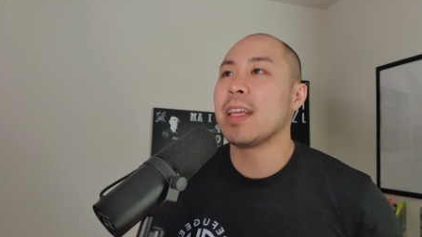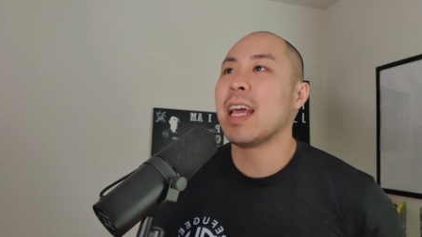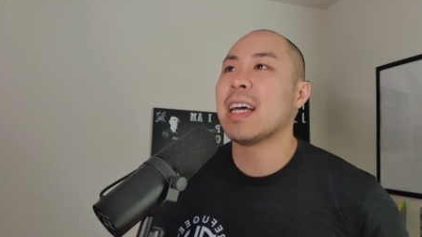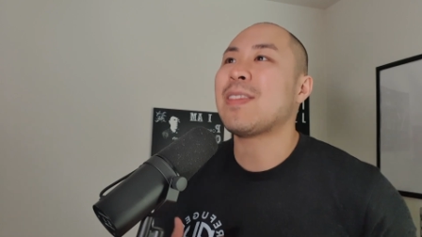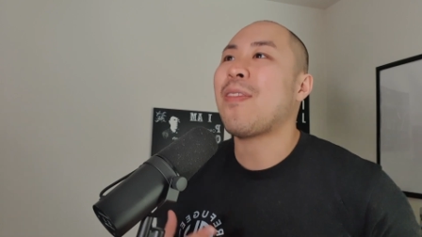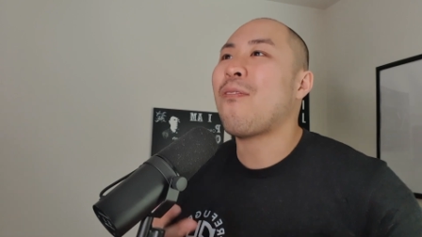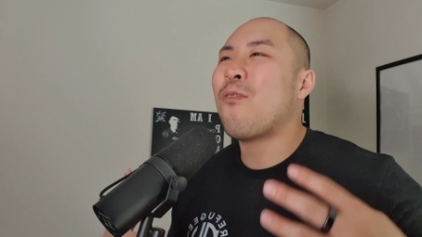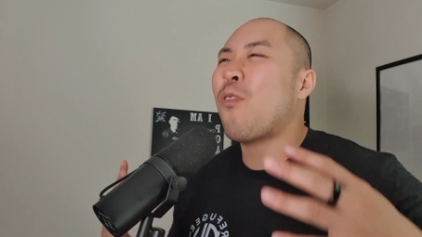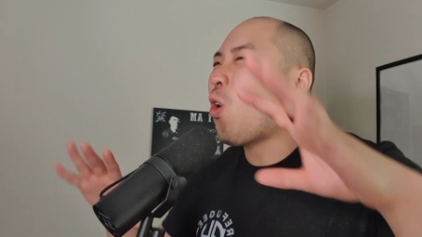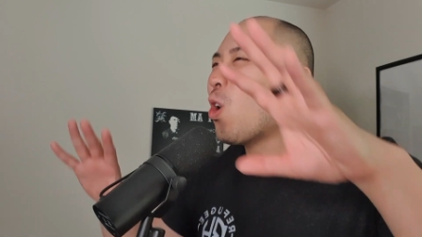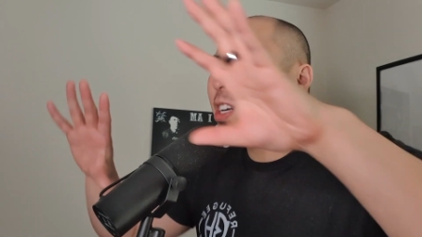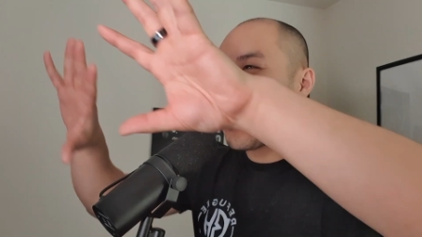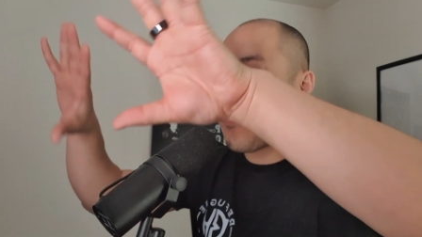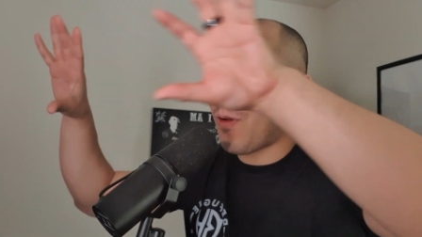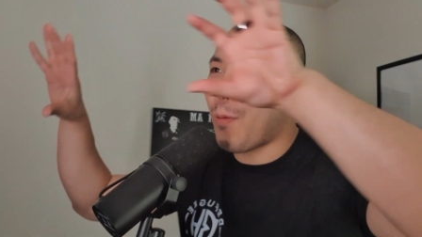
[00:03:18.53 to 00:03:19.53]
He has 4
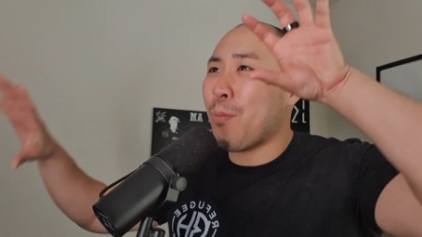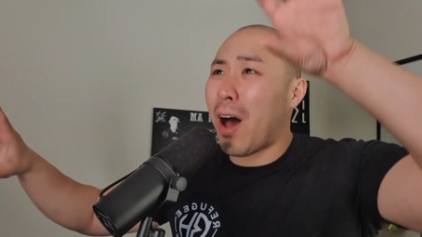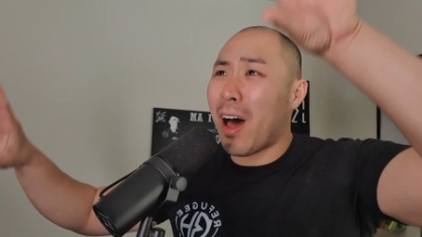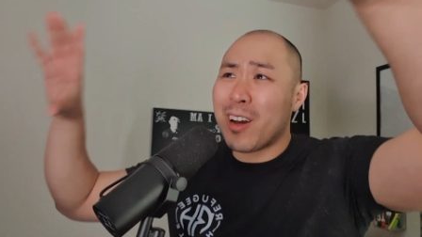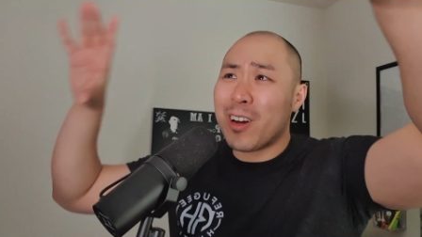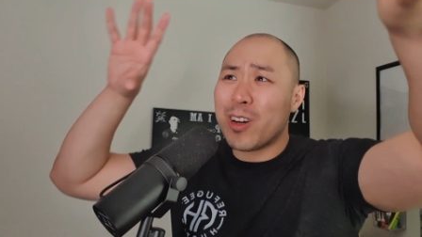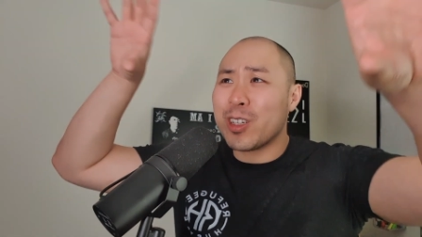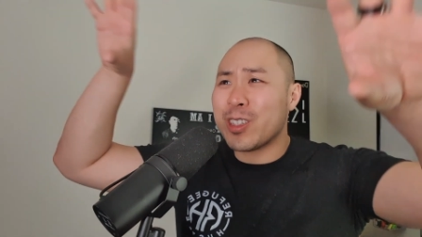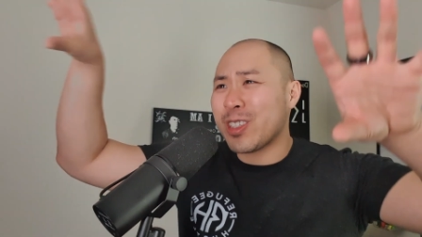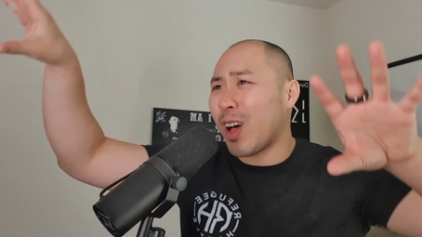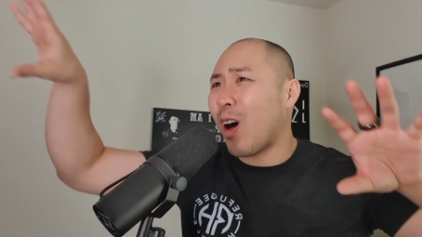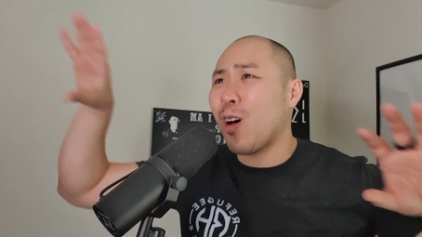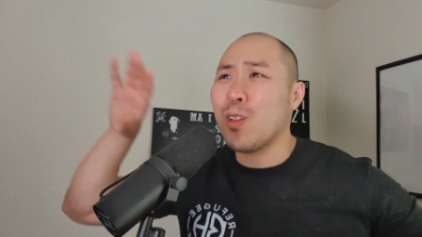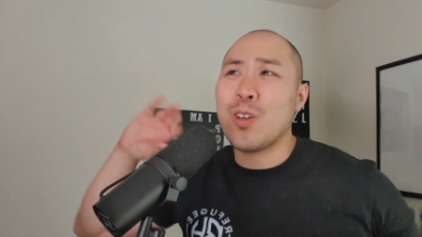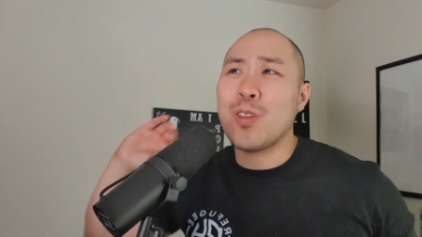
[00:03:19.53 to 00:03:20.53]
different monitors
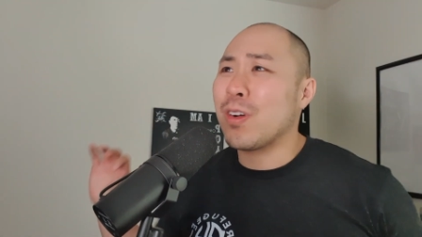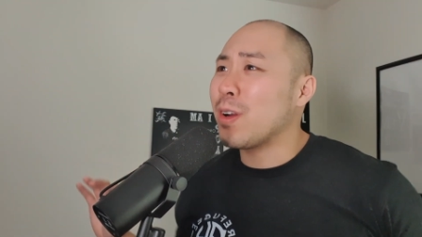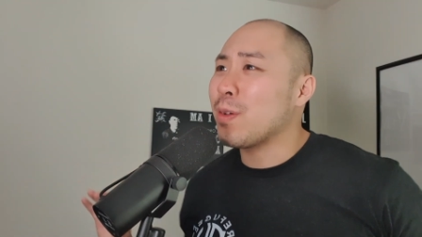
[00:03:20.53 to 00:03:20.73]
all over the